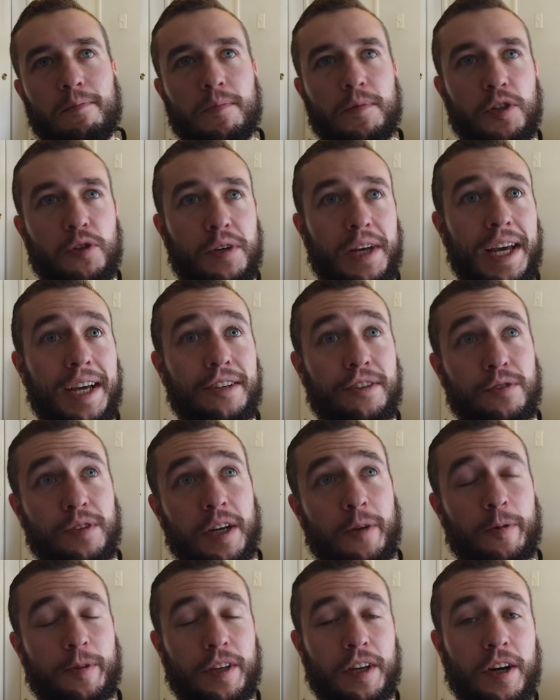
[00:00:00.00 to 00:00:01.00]
You can't do
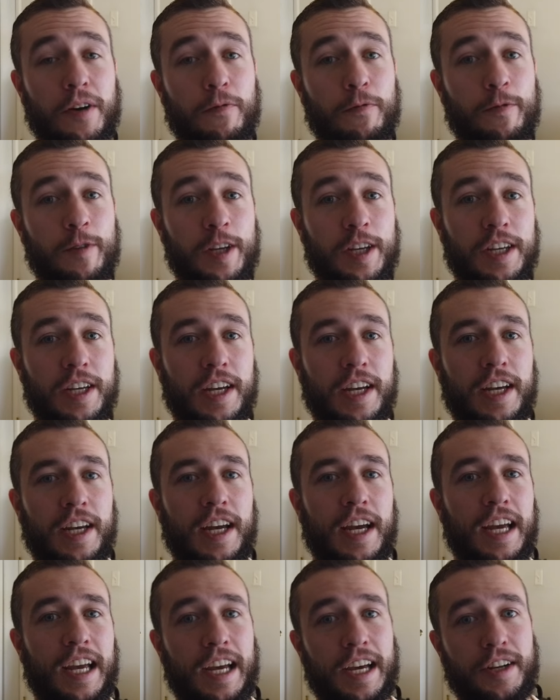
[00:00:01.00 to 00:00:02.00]
that with the Humvee,
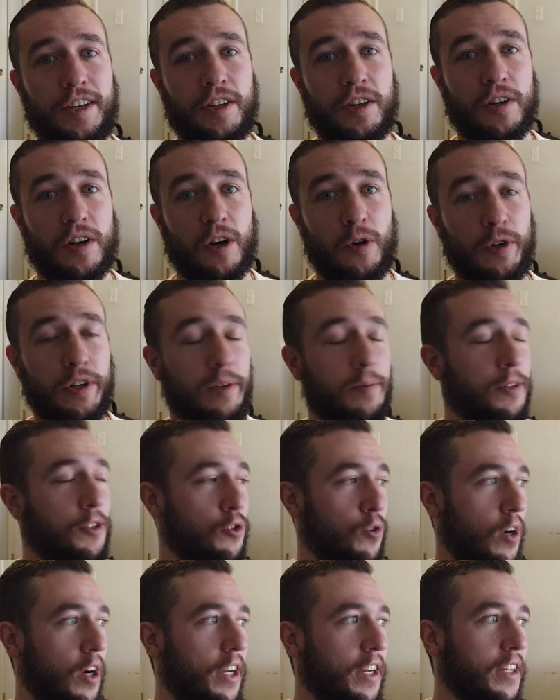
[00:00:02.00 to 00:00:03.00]
and you're going to be
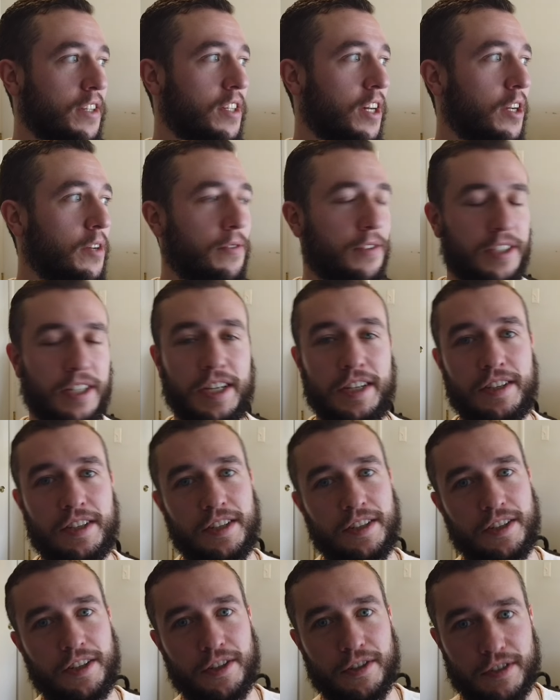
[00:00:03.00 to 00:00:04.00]
drawing a ton of
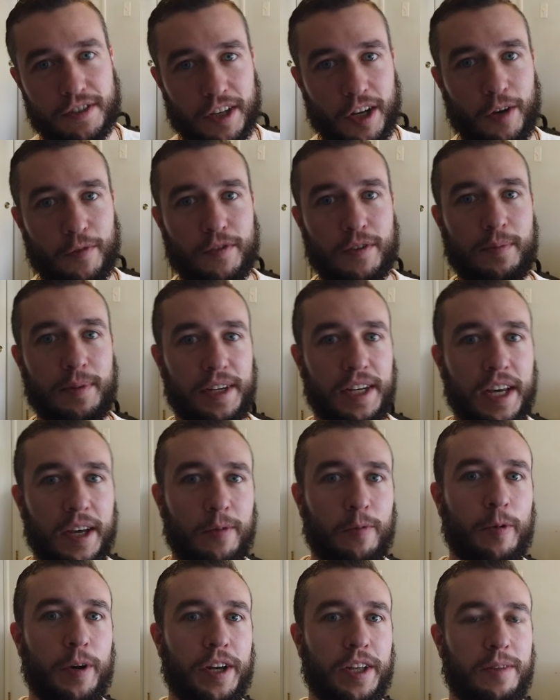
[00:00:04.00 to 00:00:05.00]
attention to yourself to
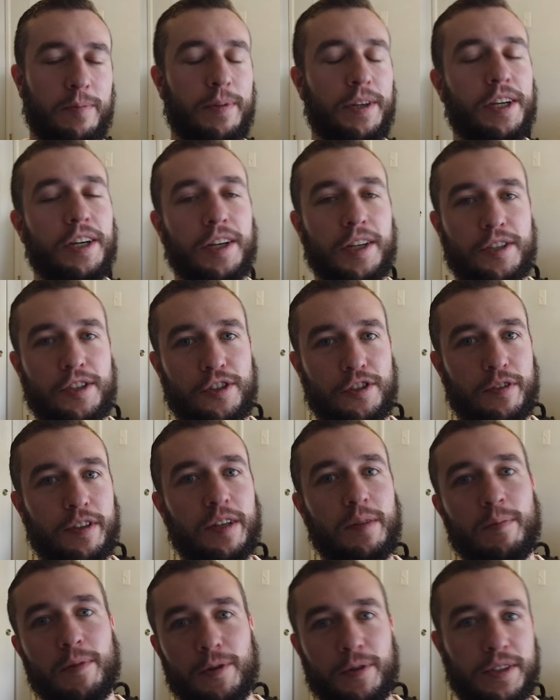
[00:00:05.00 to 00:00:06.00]
begin with, because you're
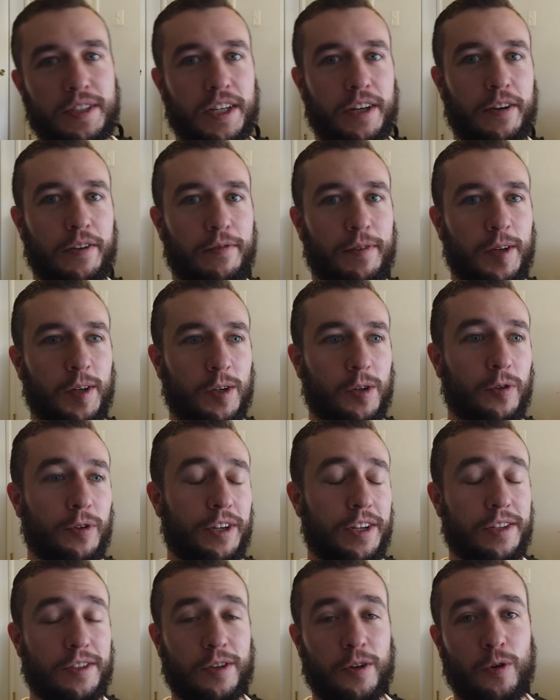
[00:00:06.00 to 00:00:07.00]
in a military vehicle,
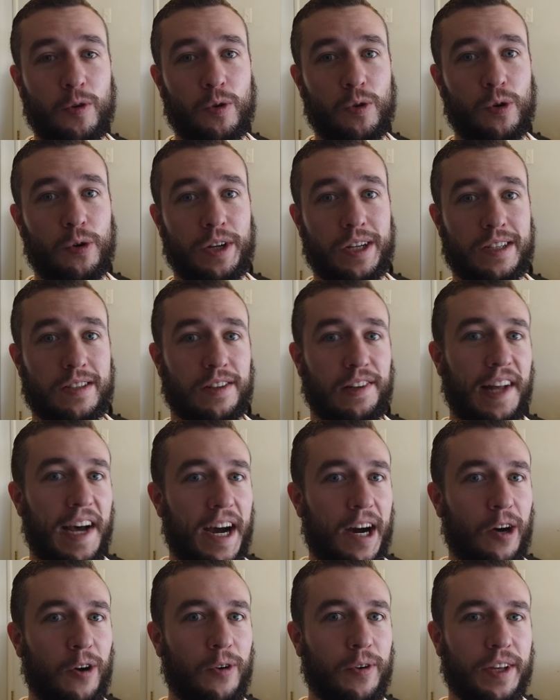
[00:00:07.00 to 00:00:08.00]
and it's cool, and it's
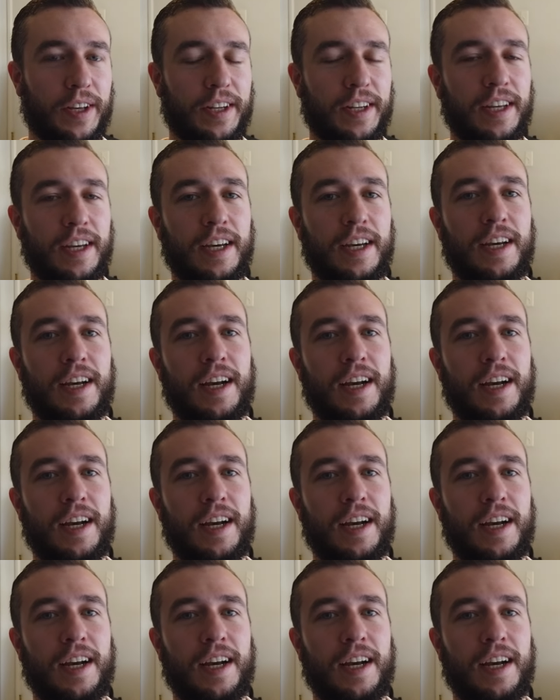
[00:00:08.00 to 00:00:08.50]
loud, and